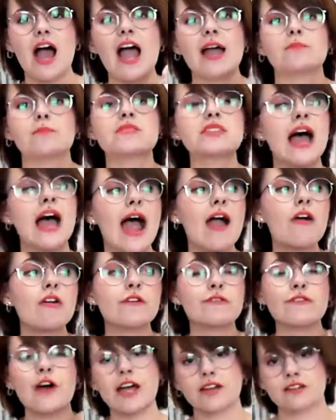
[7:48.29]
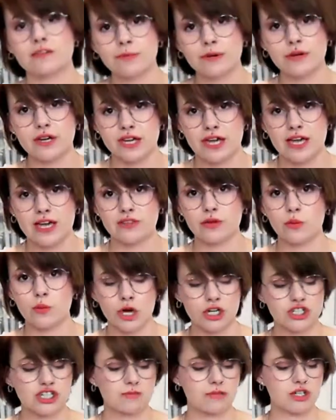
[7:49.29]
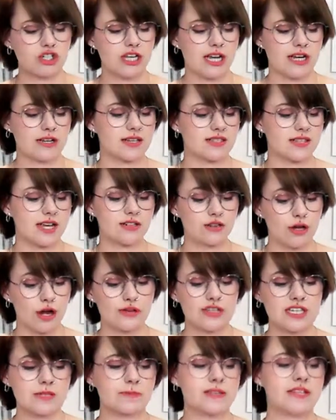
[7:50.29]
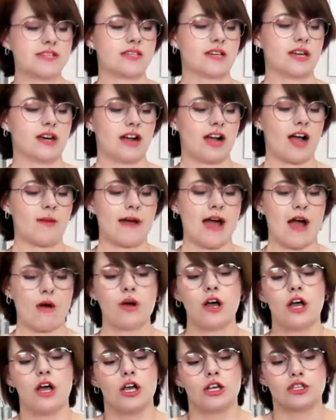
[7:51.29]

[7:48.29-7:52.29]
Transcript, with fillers: I am terrified of putting it in the washing machine because I know these pleats are going to come out.